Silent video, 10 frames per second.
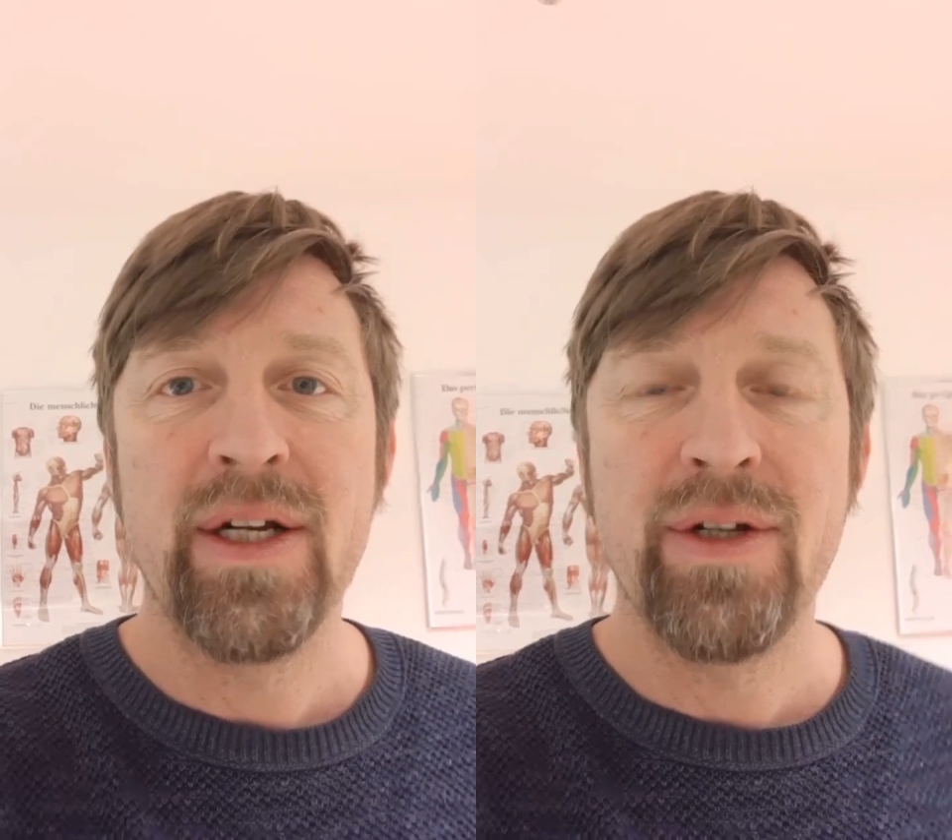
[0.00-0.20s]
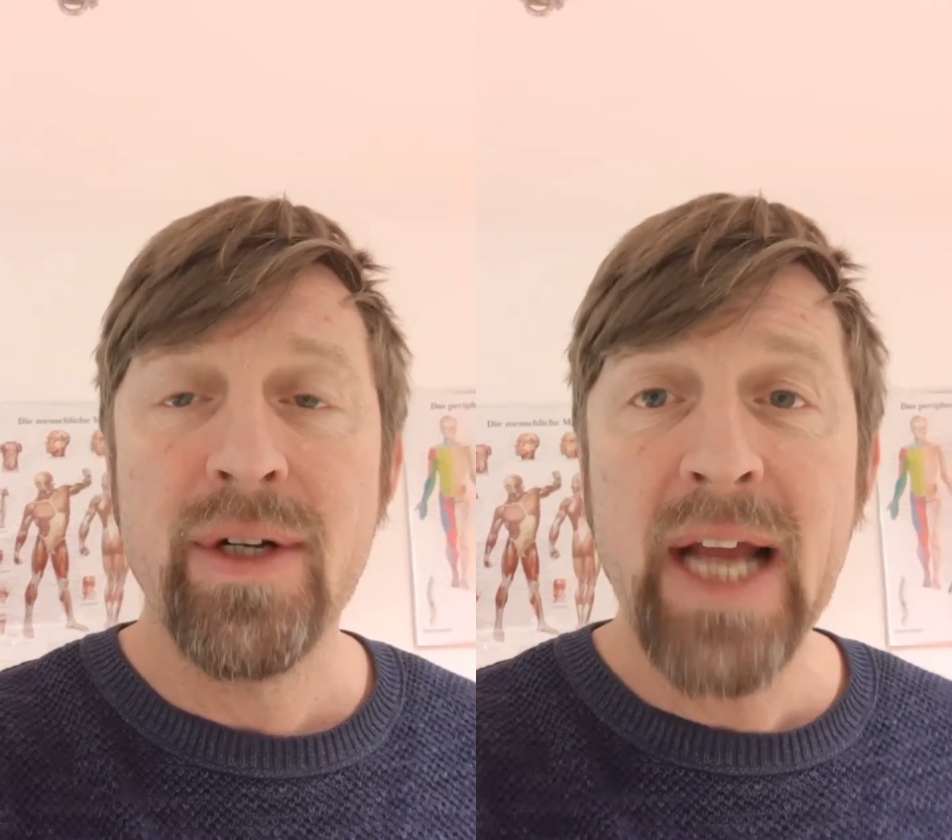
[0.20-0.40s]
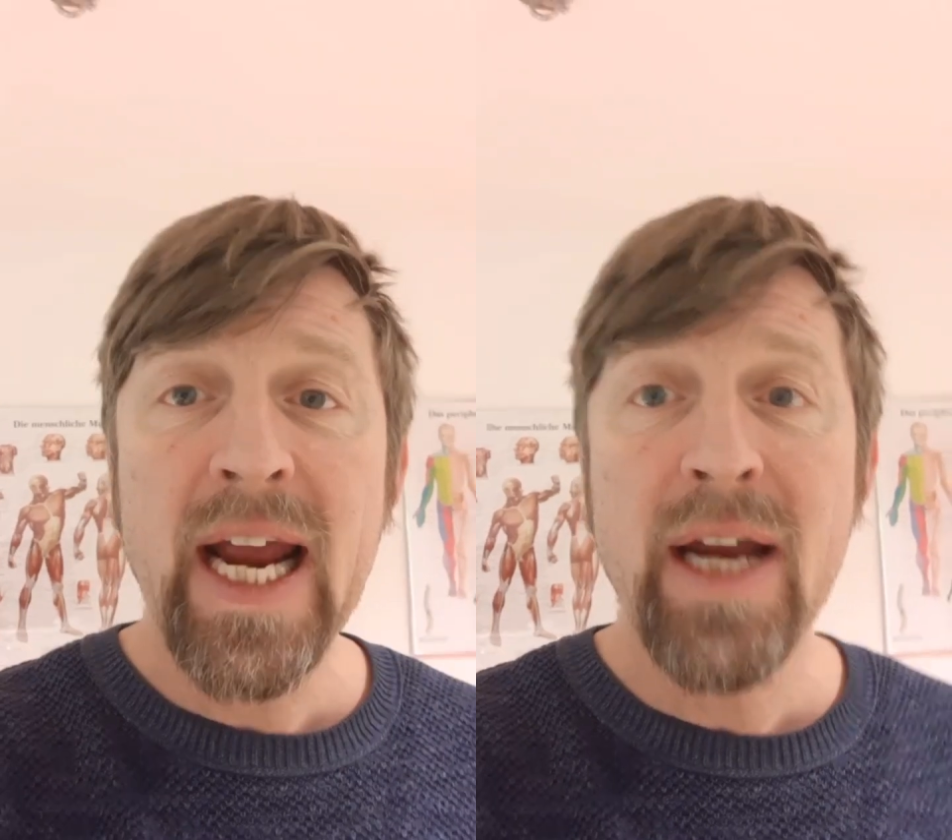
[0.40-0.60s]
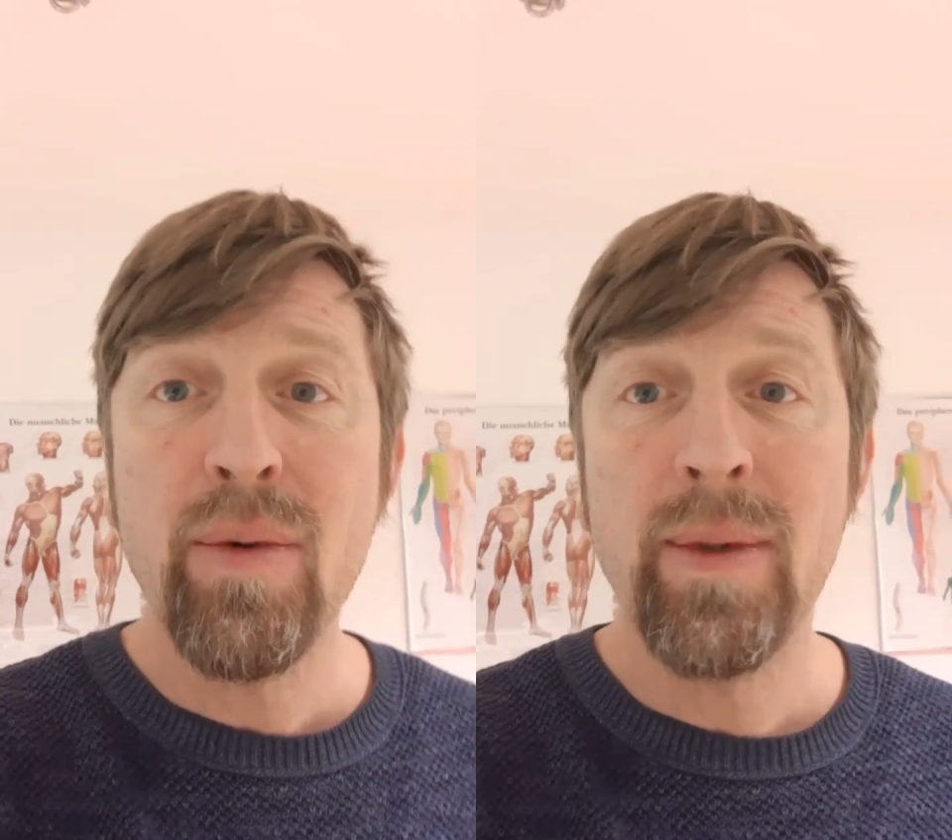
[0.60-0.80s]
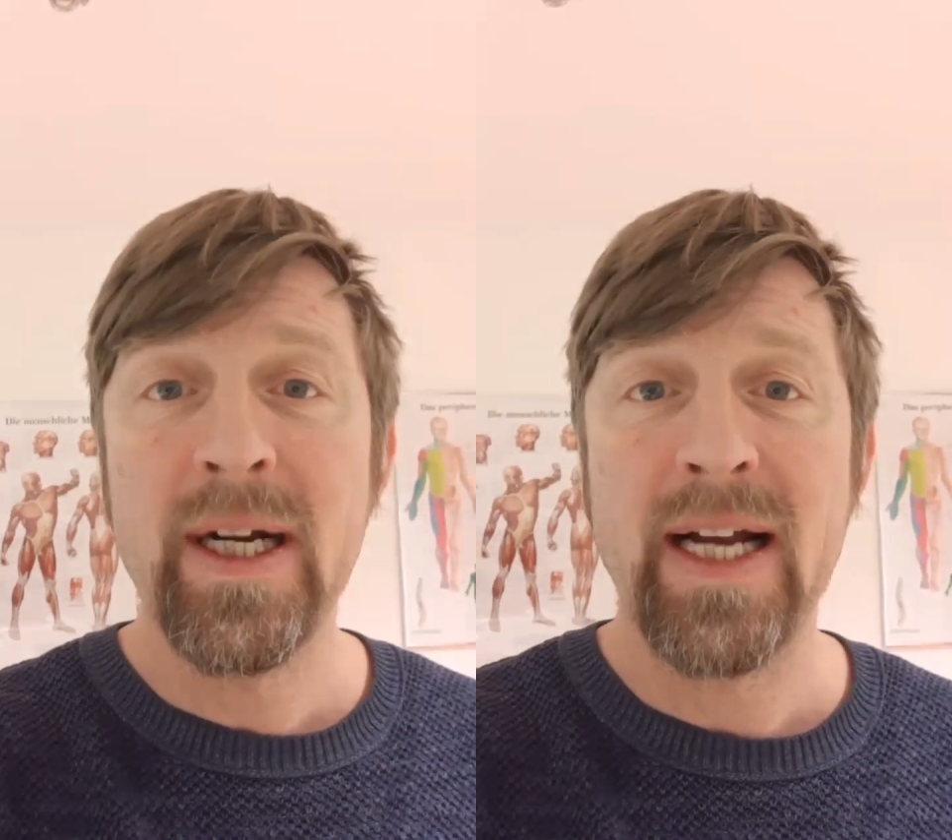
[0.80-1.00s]
Today
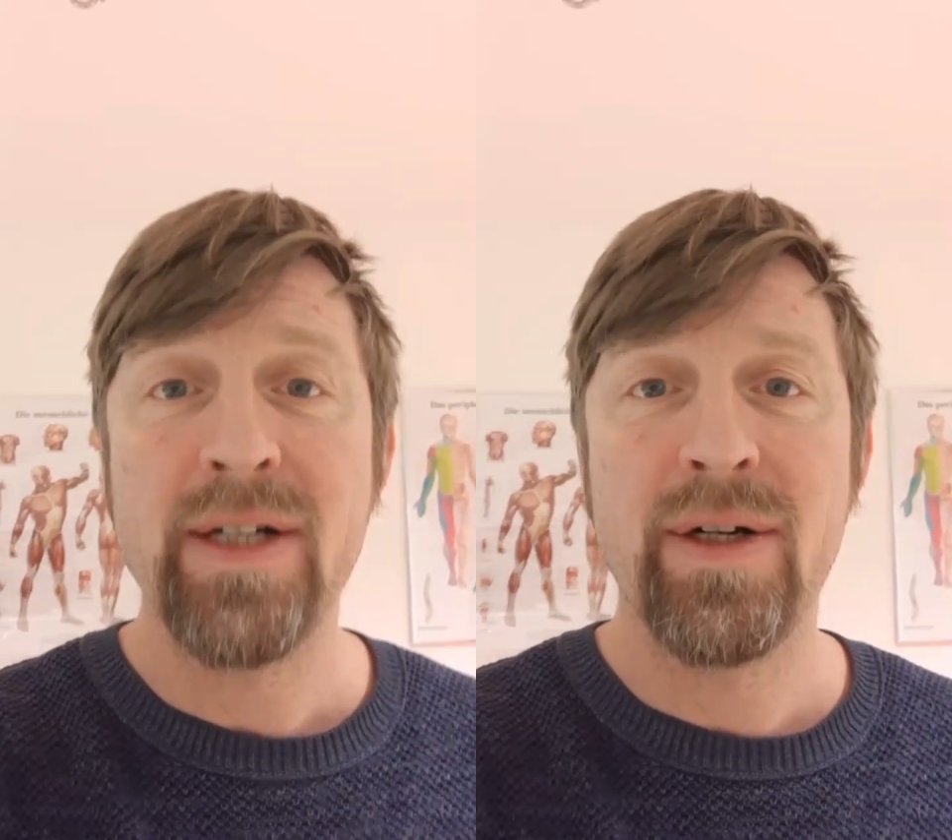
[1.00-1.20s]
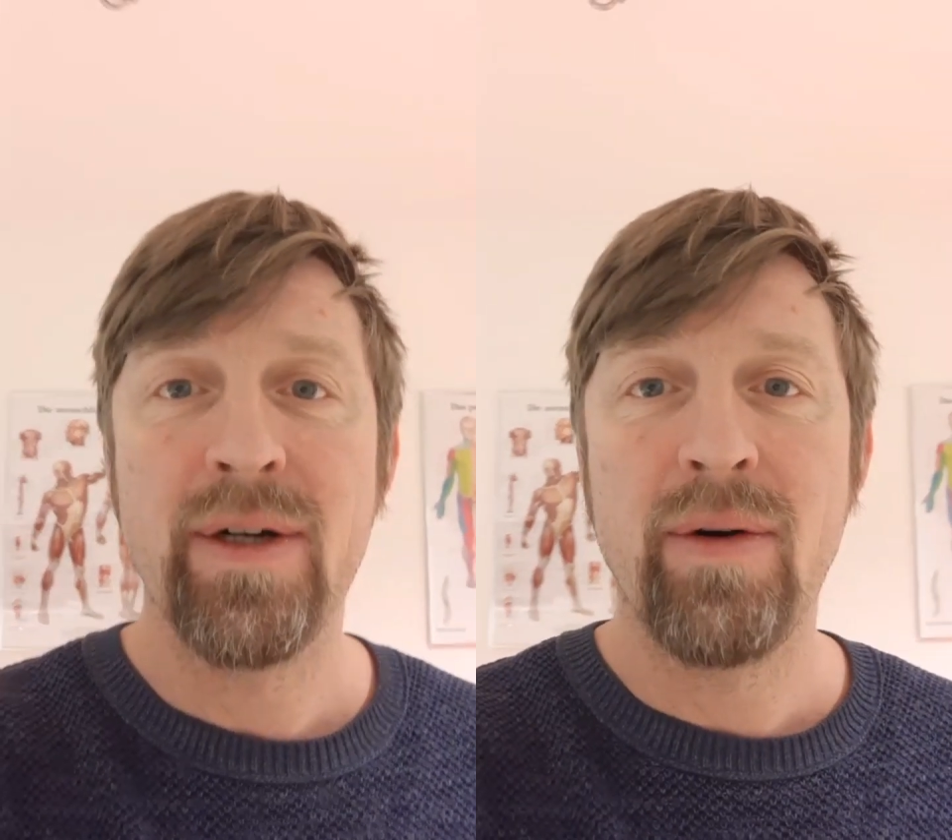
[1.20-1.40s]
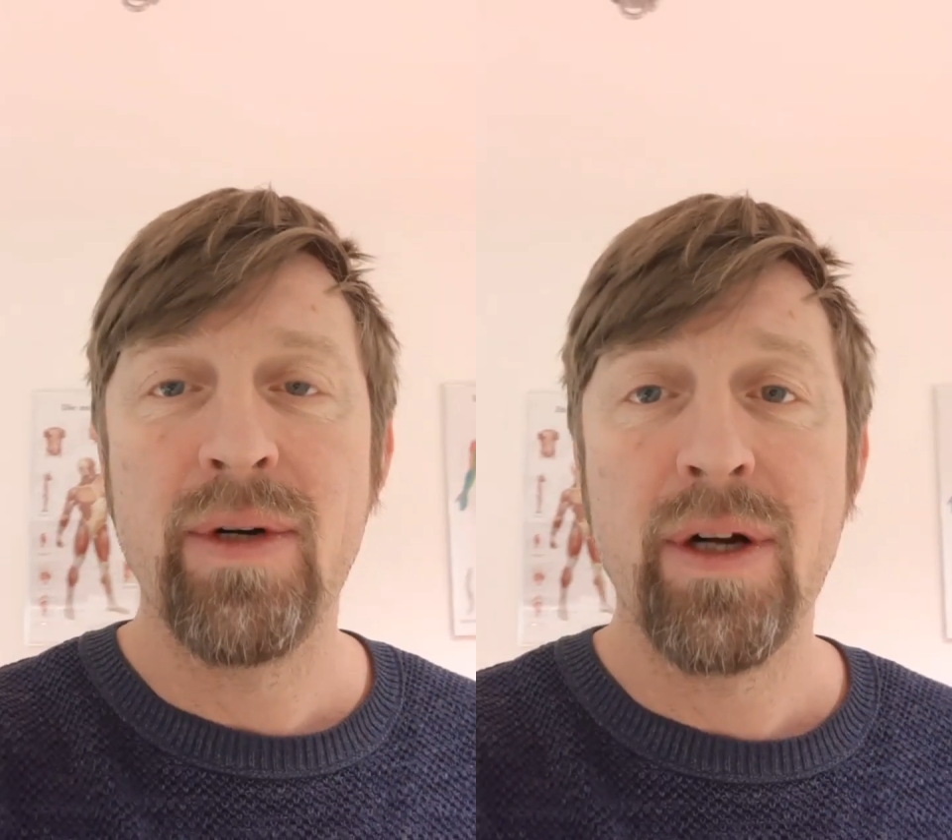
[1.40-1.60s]
you will get to know